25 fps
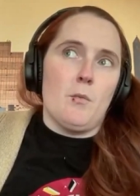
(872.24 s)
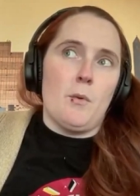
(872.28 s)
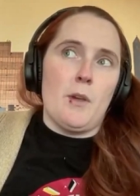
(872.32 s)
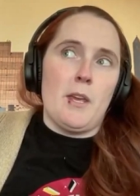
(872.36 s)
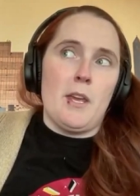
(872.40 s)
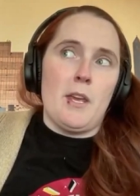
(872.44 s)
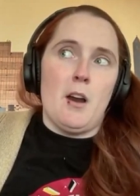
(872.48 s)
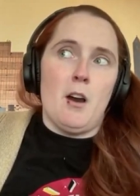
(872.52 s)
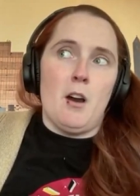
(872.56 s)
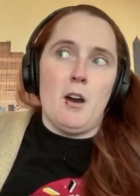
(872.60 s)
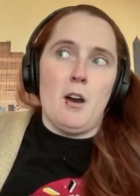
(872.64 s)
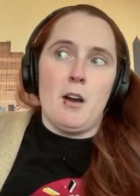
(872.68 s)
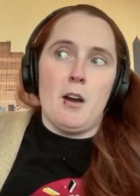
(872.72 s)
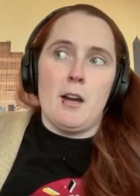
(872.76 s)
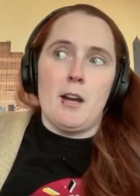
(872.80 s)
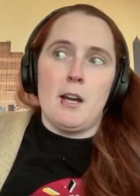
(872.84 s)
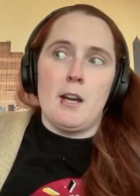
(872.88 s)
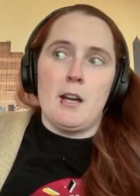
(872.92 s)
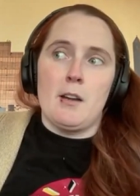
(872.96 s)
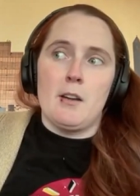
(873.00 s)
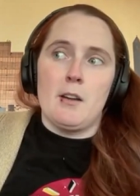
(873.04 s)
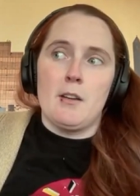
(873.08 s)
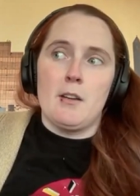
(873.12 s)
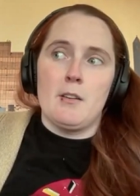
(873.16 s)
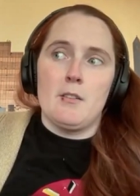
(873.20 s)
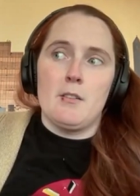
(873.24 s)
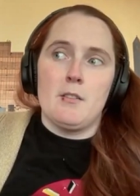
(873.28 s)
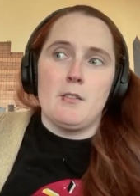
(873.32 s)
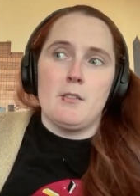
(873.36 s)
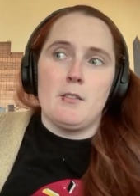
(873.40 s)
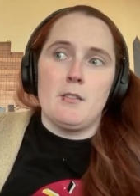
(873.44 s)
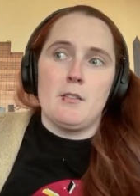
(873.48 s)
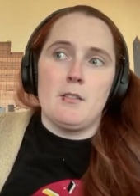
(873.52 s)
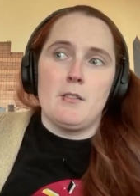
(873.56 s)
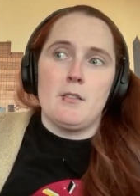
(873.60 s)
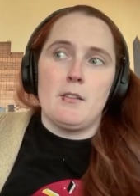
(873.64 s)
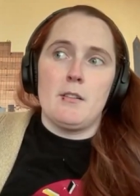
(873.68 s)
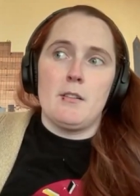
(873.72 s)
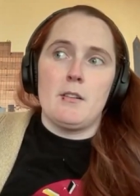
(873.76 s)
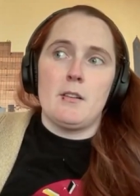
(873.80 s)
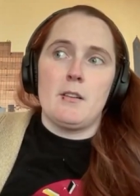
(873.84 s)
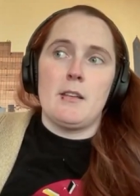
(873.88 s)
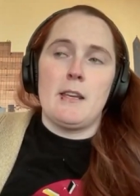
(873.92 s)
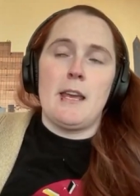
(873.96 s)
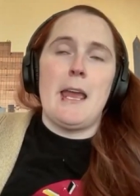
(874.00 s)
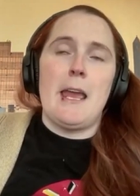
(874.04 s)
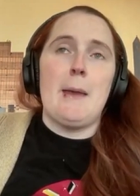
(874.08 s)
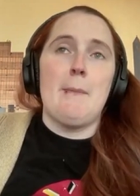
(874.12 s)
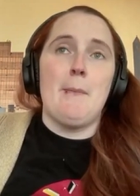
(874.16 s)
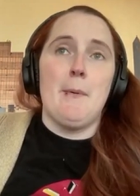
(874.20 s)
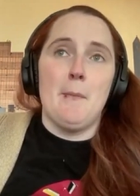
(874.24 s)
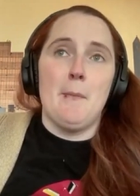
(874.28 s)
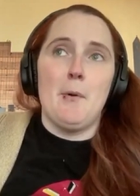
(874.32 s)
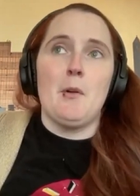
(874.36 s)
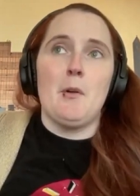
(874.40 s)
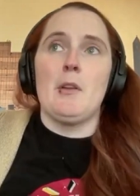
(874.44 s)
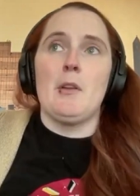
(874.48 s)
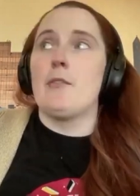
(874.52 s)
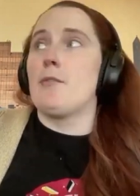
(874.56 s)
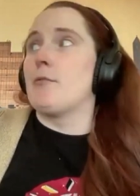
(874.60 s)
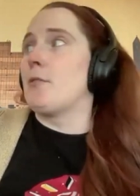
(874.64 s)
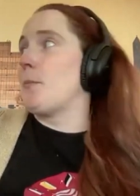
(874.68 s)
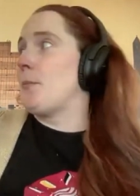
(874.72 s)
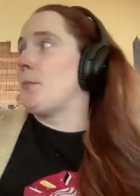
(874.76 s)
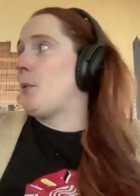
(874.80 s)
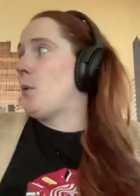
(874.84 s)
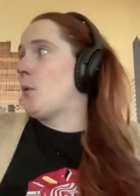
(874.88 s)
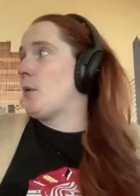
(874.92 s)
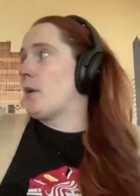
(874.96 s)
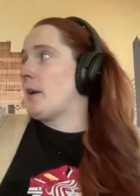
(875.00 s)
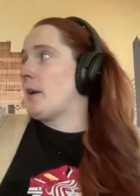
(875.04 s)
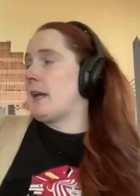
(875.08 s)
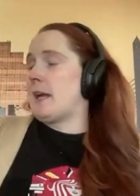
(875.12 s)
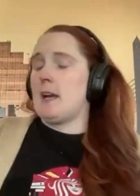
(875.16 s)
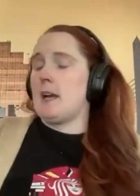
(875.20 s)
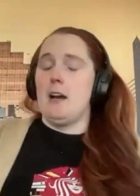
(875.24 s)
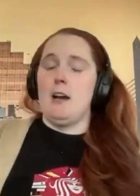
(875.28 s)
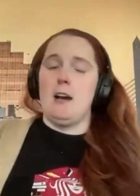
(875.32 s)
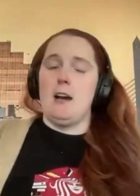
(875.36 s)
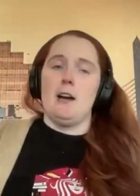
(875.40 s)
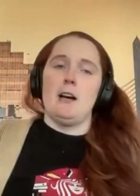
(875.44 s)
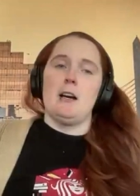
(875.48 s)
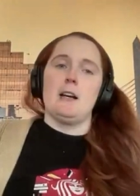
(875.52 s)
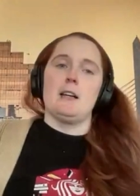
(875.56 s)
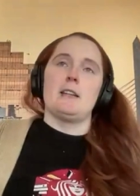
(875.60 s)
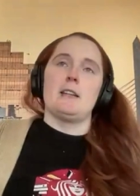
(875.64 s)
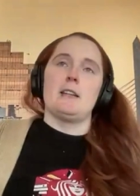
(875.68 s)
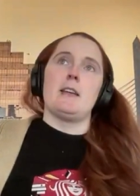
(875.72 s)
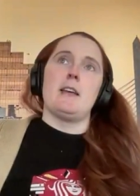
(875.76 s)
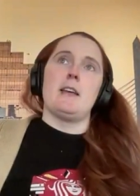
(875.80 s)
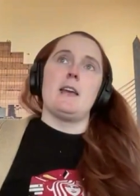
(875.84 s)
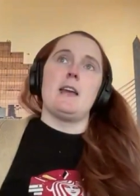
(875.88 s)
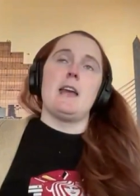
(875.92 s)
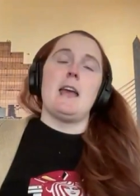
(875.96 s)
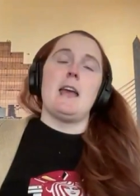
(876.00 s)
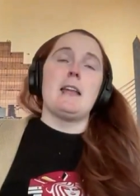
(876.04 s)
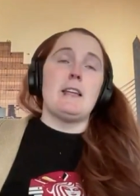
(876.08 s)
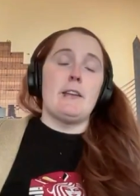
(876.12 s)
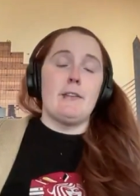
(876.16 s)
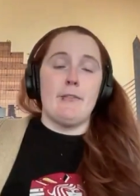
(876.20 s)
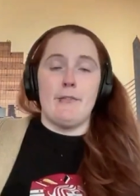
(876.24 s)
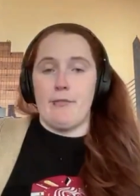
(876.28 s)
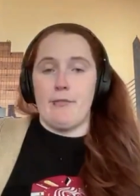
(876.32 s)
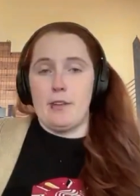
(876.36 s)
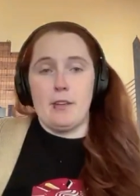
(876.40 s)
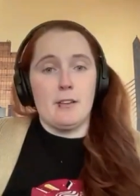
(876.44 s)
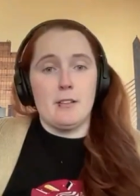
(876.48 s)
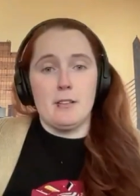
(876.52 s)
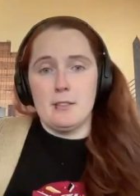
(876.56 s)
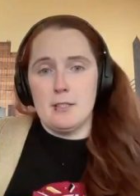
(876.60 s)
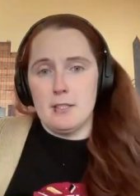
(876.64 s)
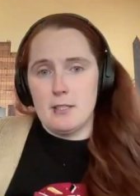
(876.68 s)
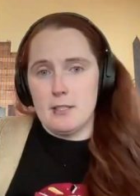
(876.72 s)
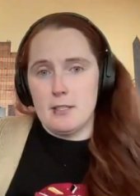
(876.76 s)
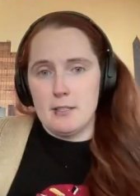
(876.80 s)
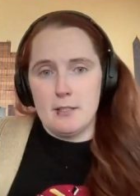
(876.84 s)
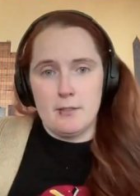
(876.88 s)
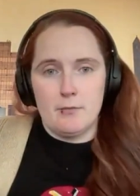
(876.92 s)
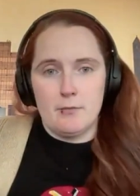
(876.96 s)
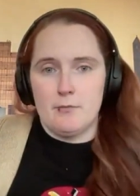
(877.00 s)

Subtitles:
we are capable of reporting on any field,